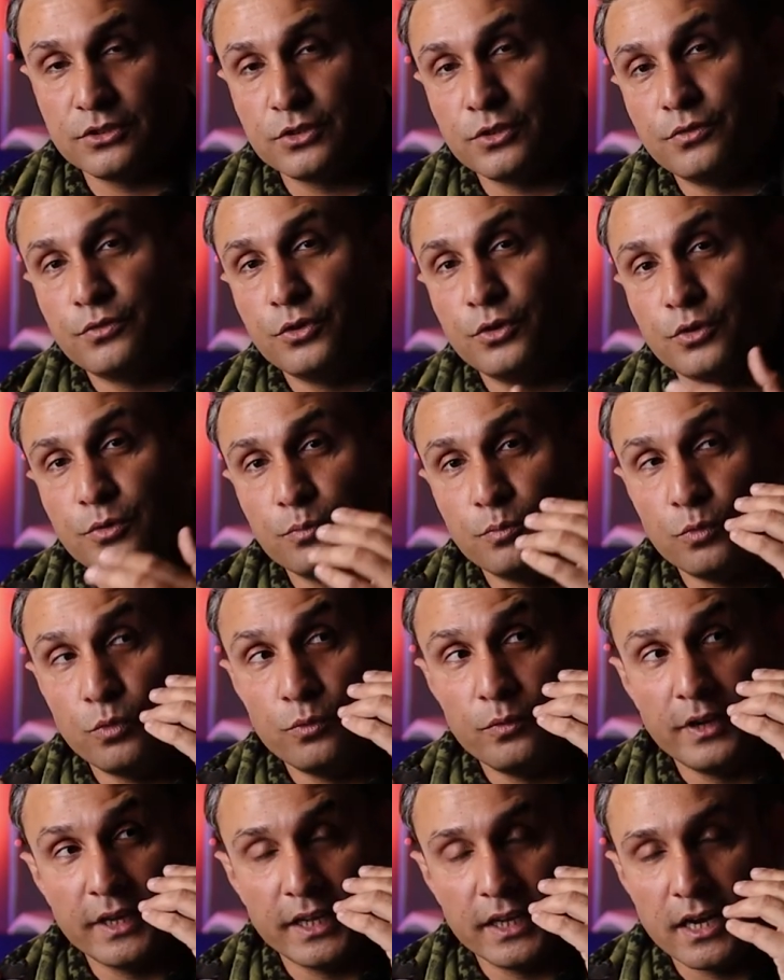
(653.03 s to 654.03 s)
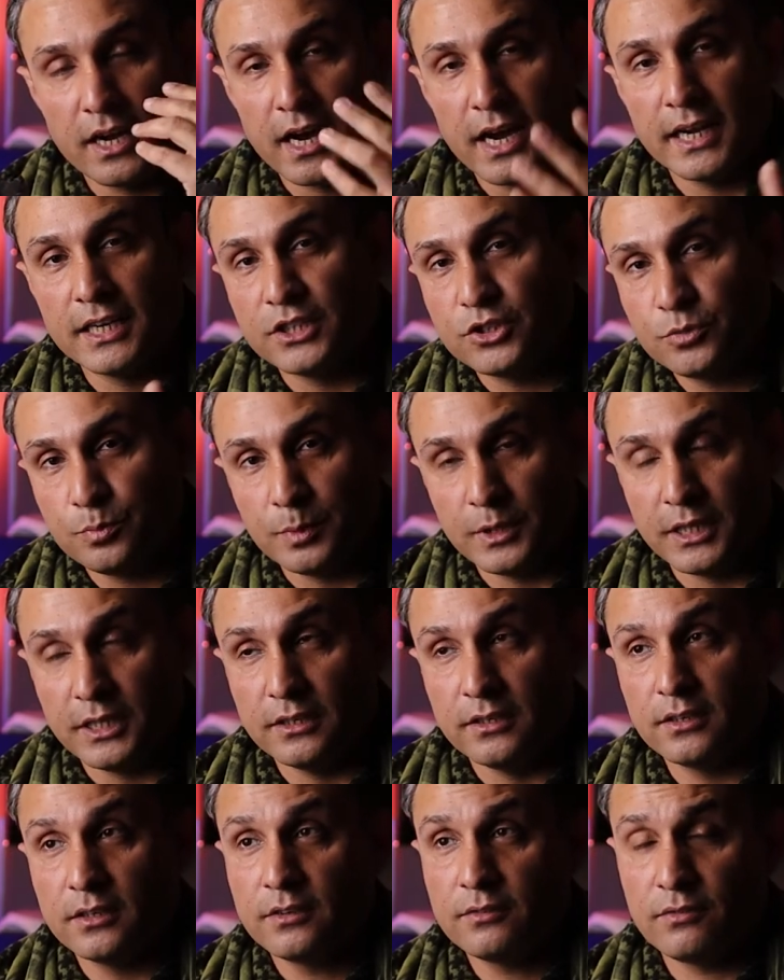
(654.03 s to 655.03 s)
So if you're moving at a high
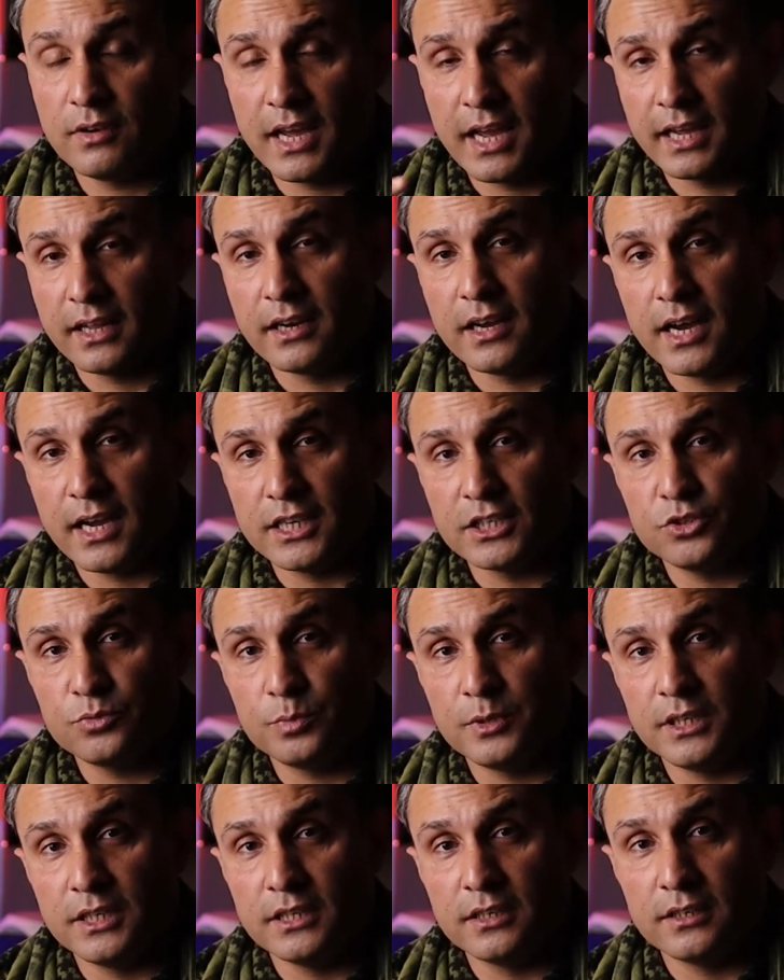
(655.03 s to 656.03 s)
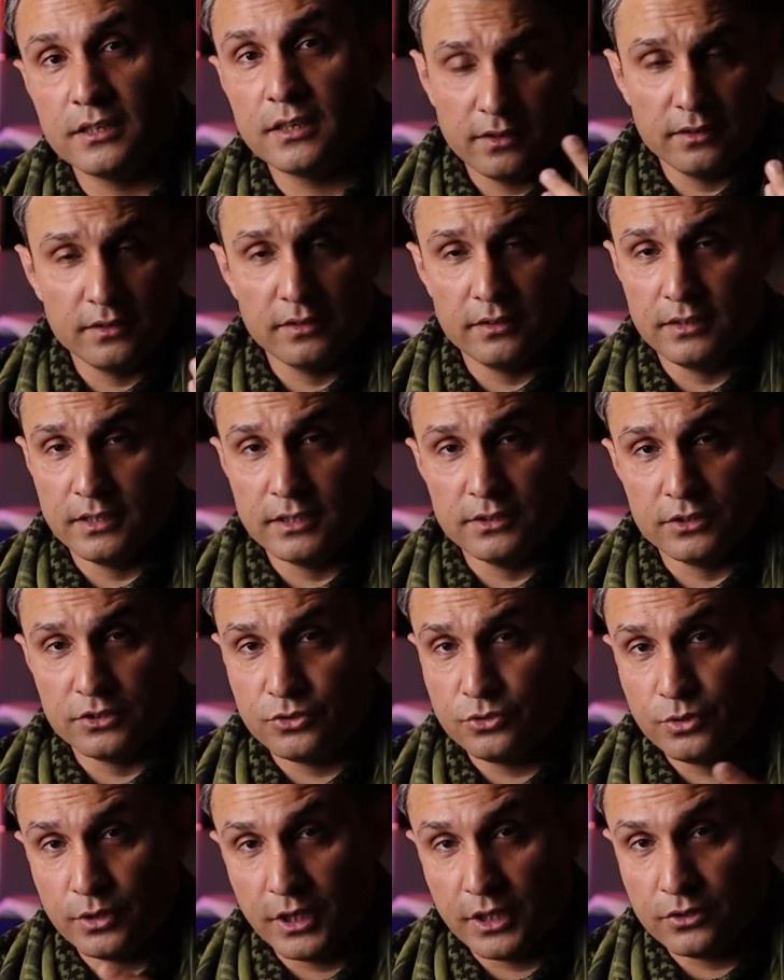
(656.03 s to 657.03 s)
speed, flying at a high speed, and there's a
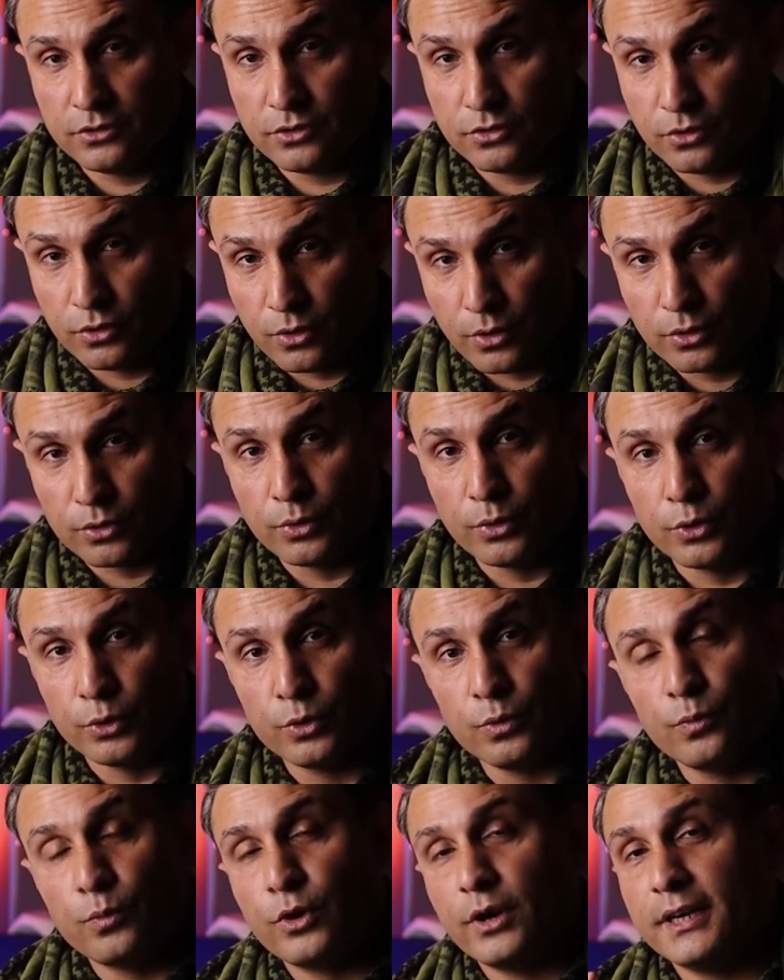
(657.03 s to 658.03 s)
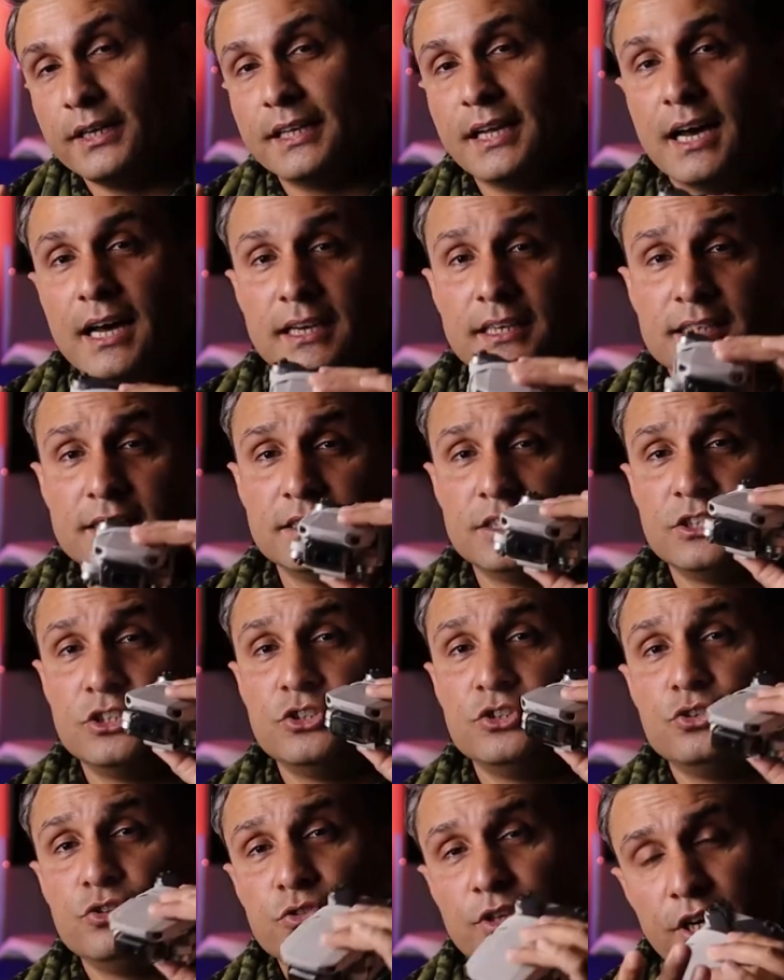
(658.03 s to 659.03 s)
tree, it's not going to avoid that.
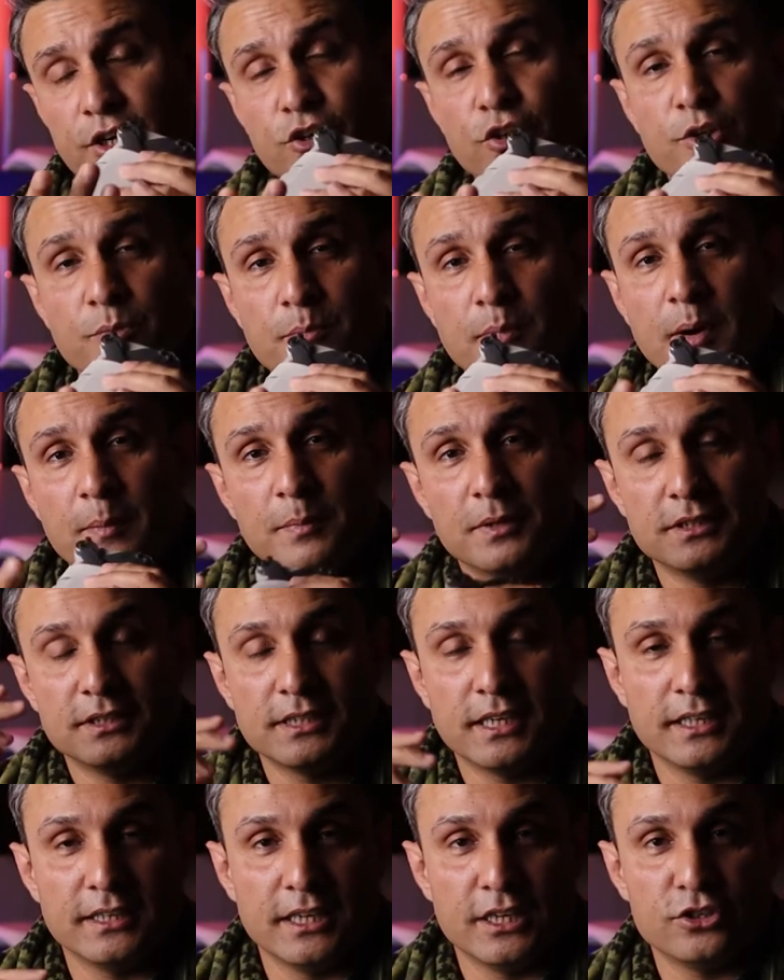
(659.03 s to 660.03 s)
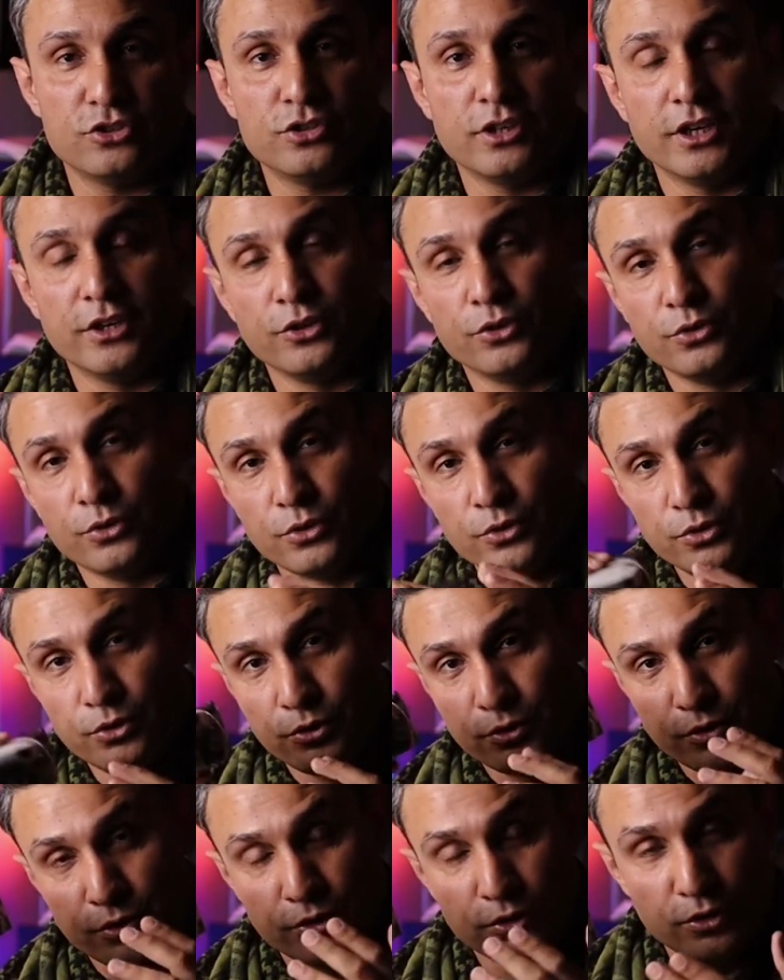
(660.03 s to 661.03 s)
It's straight going to bump inside that tree, and
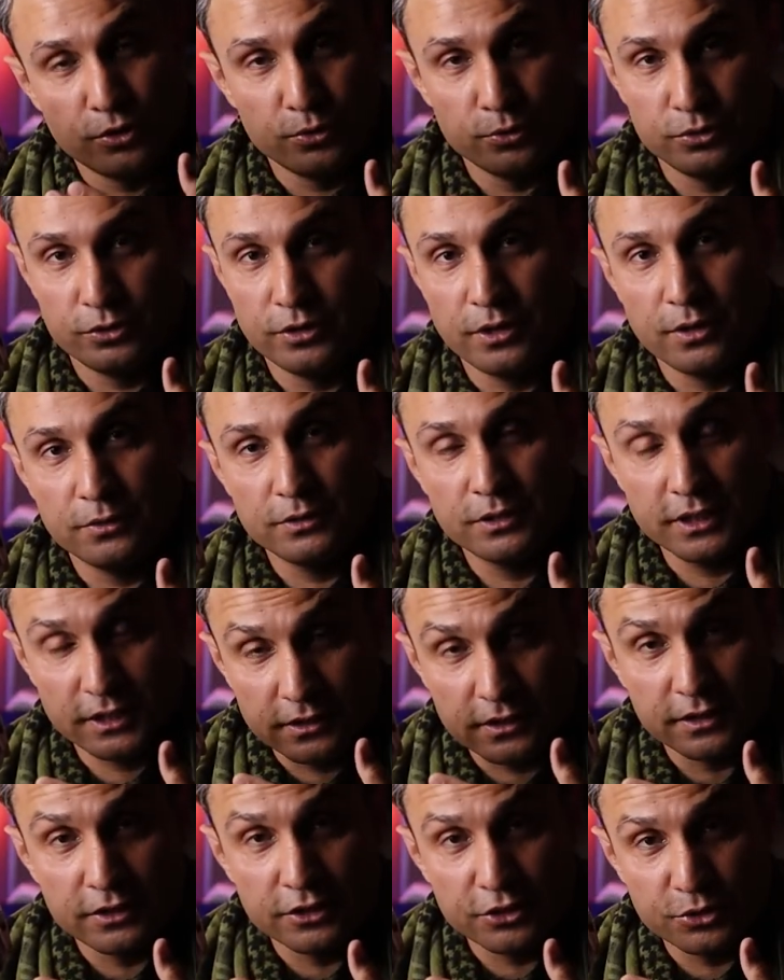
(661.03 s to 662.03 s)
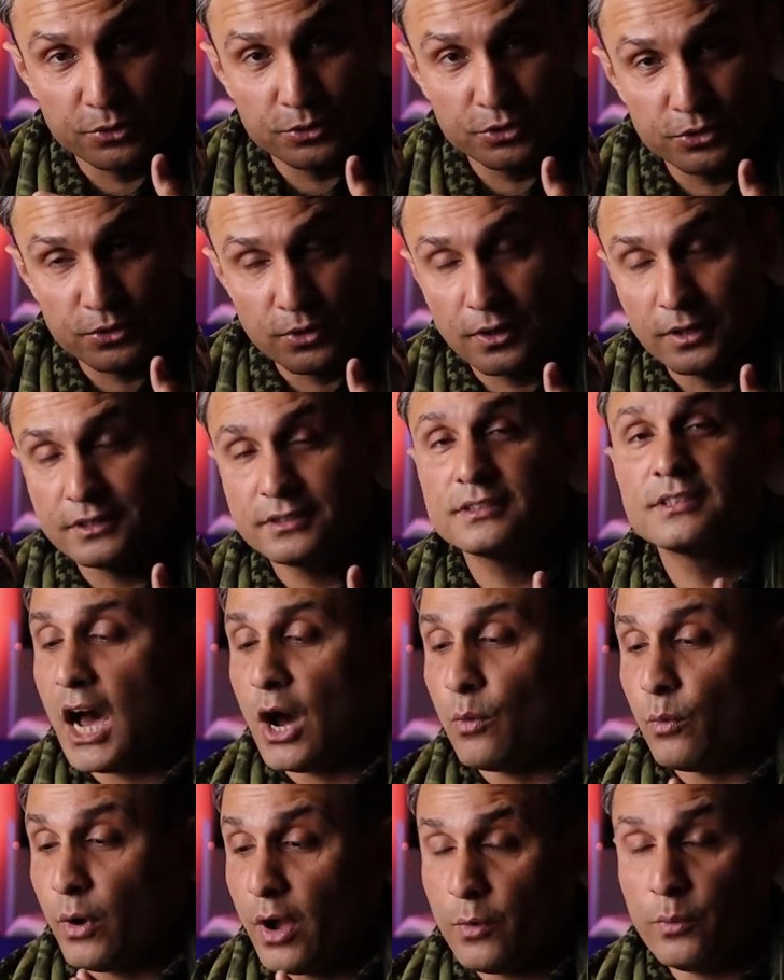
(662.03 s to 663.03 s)
you're going to lose around $600.
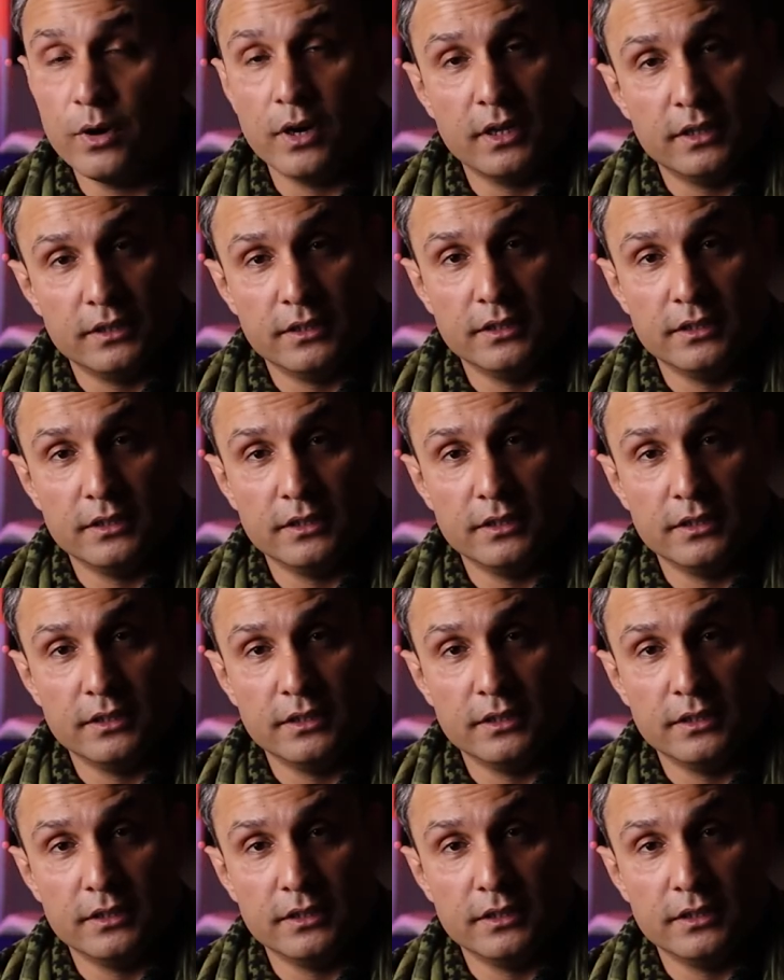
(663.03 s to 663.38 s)
However,